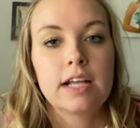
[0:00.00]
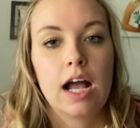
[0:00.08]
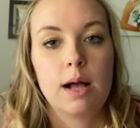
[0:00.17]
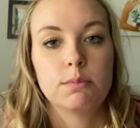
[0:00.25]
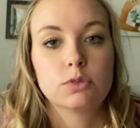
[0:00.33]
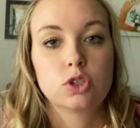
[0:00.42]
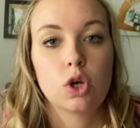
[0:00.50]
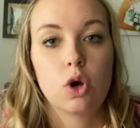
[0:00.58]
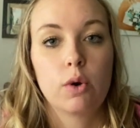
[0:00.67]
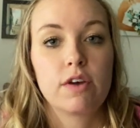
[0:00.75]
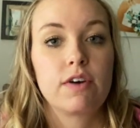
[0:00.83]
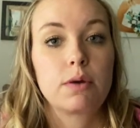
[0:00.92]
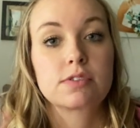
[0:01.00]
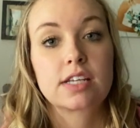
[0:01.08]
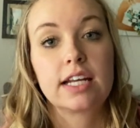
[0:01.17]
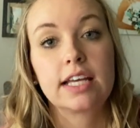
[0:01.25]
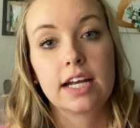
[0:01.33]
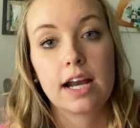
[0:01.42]
Um, so if I was
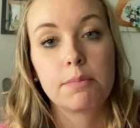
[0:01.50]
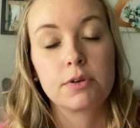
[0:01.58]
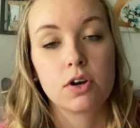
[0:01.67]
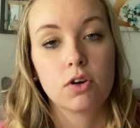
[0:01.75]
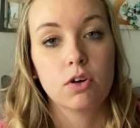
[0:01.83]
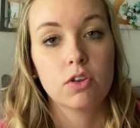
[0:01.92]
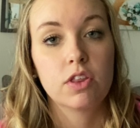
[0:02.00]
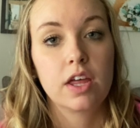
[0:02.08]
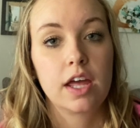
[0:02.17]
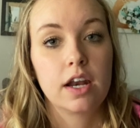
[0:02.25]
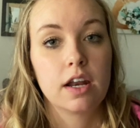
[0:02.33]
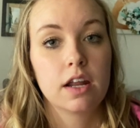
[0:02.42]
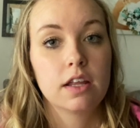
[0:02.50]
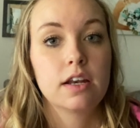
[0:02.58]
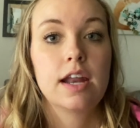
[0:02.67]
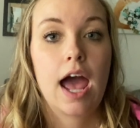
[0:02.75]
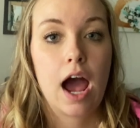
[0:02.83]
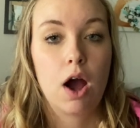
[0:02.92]
going to get an epidural, then
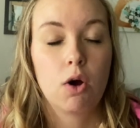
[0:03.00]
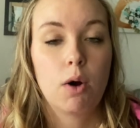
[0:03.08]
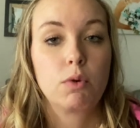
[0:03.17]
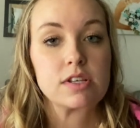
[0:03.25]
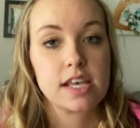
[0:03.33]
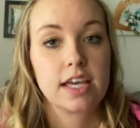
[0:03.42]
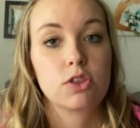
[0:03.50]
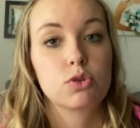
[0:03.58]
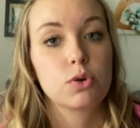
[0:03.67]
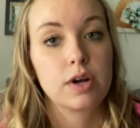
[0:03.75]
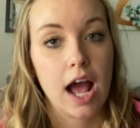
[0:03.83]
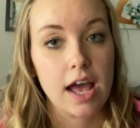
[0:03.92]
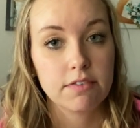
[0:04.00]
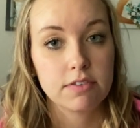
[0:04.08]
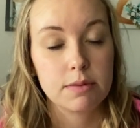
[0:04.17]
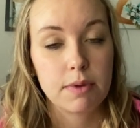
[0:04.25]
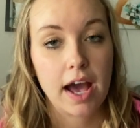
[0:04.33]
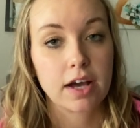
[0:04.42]
now once I get through an I
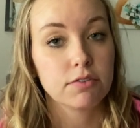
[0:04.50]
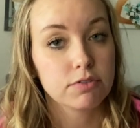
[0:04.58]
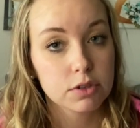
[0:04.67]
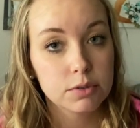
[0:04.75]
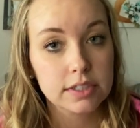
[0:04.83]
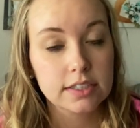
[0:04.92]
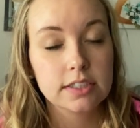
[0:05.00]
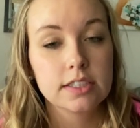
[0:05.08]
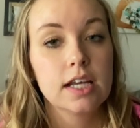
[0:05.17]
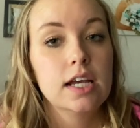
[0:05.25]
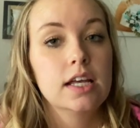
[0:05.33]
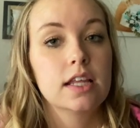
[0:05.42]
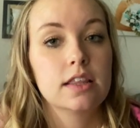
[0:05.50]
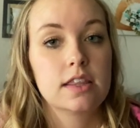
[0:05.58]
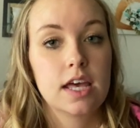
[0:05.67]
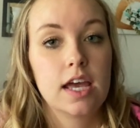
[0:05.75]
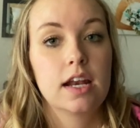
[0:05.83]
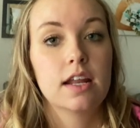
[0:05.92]
V bag of fluids,
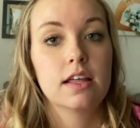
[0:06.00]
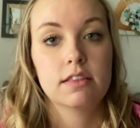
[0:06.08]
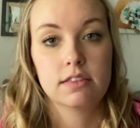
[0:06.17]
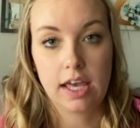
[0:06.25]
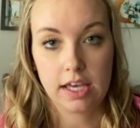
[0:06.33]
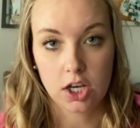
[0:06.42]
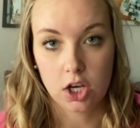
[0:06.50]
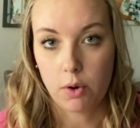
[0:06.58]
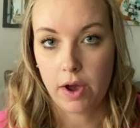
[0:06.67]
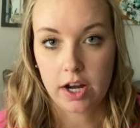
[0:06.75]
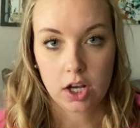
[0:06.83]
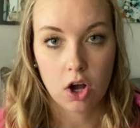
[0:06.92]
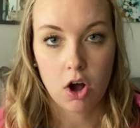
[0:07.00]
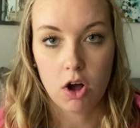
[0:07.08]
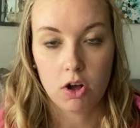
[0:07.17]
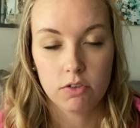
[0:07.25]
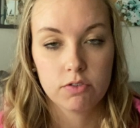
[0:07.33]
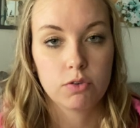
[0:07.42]
then they can go ahead and
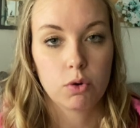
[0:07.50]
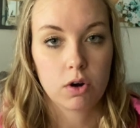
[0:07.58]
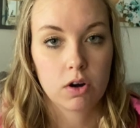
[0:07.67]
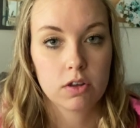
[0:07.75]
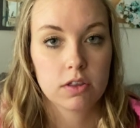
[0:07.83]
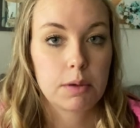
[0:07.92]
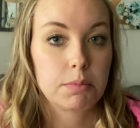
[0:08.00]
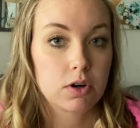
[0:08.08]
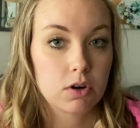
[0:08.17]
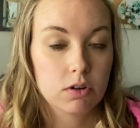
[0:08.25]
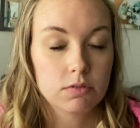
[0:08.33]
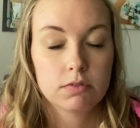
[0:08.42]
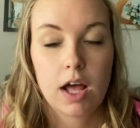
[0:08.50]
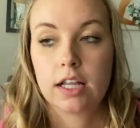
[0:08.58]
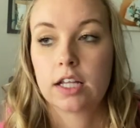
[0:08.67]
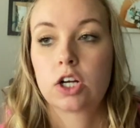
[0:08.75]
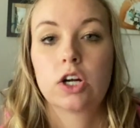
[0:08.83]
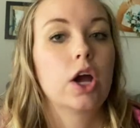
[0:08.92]
call for the epidural. I
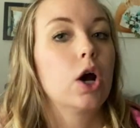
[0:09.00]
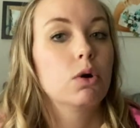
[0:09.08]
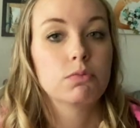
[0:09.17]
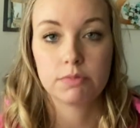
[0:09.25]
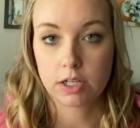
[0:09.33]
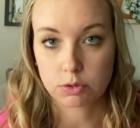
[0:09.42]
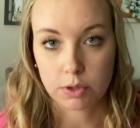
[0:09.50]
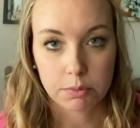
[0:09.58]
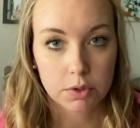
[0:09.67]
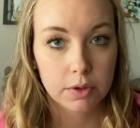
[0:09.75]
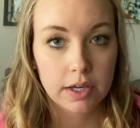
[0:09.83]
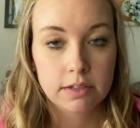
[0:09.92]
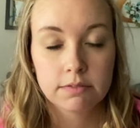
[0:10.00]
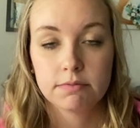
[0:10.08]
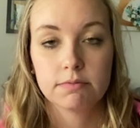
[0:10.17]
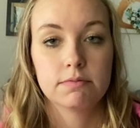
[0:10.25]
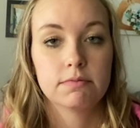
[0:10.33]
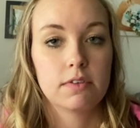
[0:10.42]
let her know that's what I'm doing.
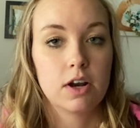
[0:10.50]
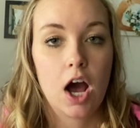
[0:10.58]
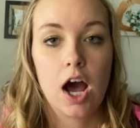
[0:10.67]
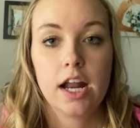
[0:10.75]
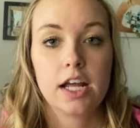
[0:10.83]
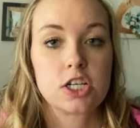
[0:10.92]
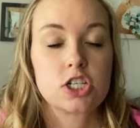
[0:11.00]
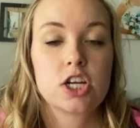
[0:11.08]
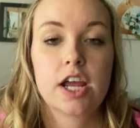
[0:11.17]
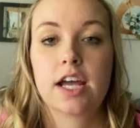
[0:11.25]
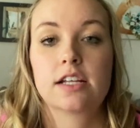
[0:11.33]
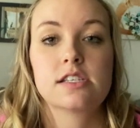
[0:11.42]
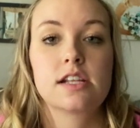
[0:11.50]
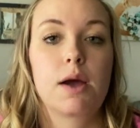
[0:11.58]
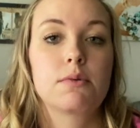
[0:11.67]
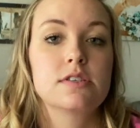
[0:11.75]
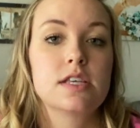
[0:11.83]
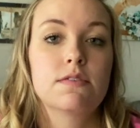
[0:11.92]
Not a chance that
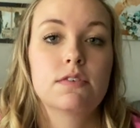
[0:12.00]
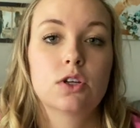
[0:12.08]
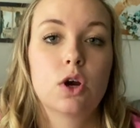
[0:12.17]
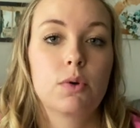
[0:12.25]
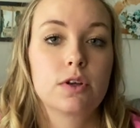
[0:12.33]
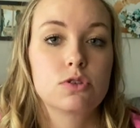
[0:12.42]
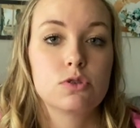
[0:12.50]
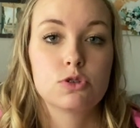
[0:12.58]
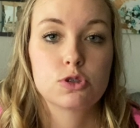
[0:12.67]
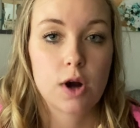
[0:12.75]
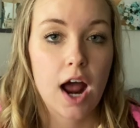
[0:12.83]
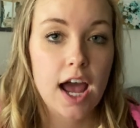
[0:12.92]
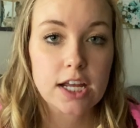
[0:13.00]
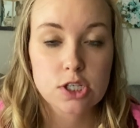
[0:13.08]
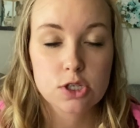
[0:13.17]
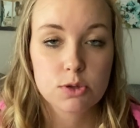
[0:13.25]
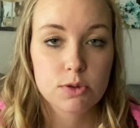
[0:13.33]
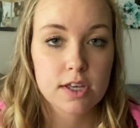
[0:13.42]
I was even going to try
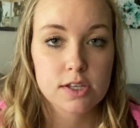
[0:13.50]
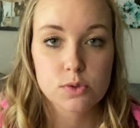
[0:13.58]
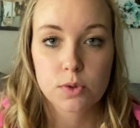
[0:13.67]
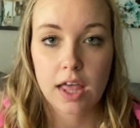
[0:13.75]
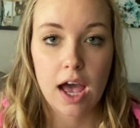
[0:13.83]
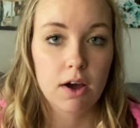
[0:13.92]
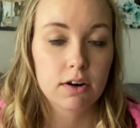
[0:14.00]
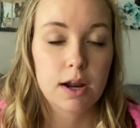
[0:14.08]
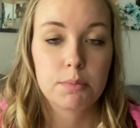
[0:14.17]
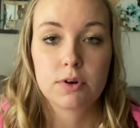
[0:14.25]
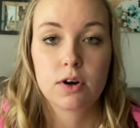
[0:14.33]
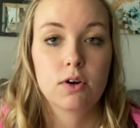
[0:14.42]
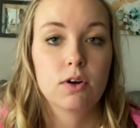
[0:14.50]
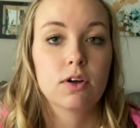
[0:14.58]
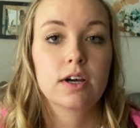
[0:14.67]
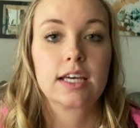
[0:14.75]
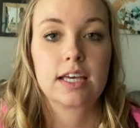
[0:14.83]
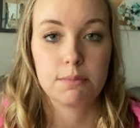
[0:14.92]
to do this without an
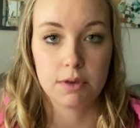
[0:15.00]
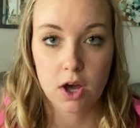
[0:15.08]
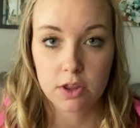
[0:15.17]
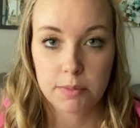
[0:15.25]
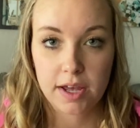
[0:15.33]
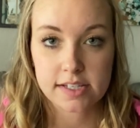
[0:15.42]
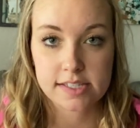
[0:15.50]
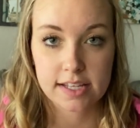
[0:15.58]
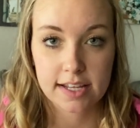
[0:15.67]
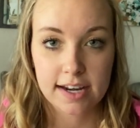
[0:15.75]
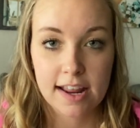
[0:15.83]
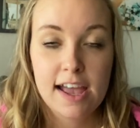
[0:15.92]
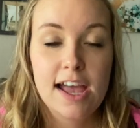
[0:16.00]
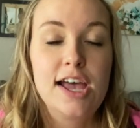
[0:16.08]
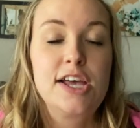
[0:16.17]
epidural. Give me all the medicine.